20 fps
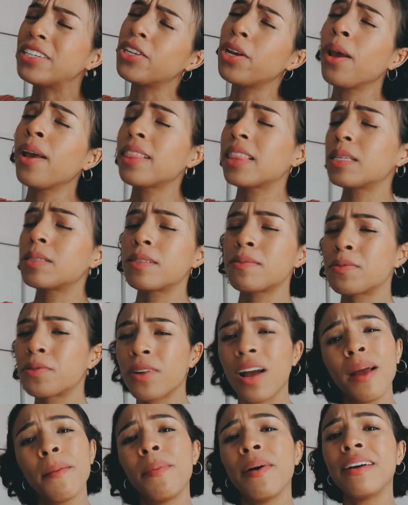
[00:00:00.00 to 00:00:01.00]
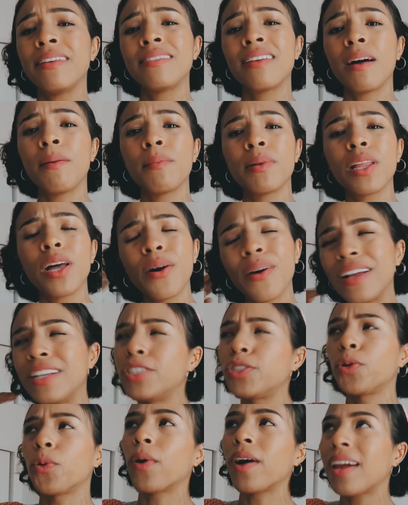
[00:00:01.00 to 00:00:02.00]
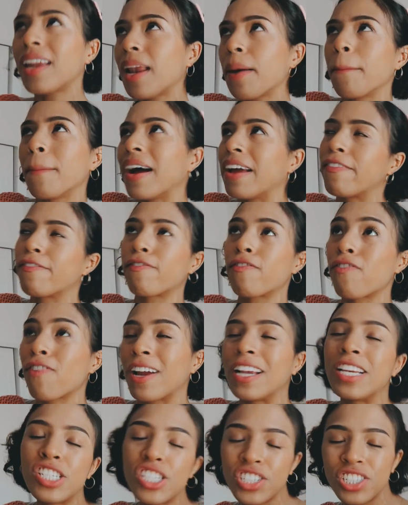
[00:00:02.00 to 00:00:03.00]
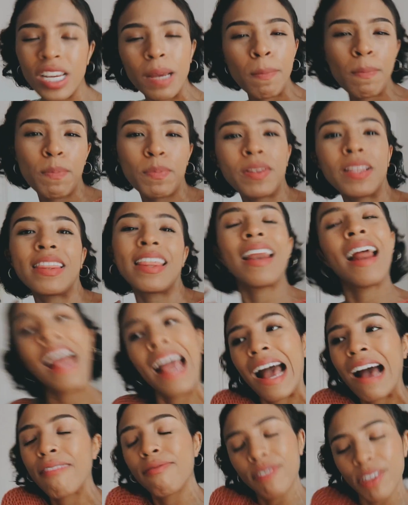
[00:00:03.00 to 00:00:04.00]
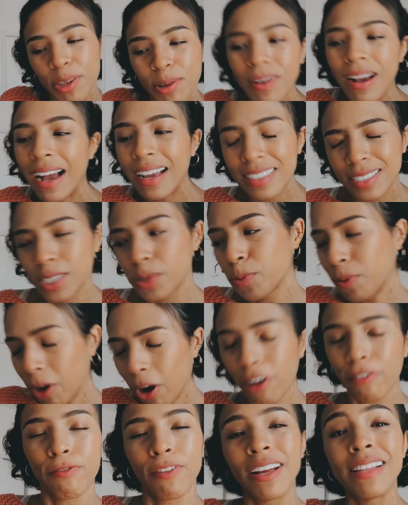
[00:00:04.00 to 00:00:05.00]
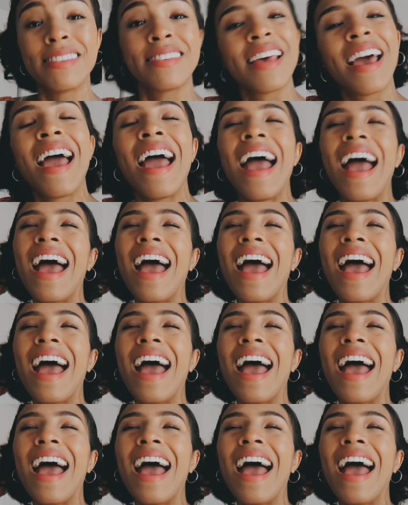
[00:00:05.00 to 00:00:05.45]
Make sure you hit the subscribe button down below and join my friendship that I have with you guys, because we are friends,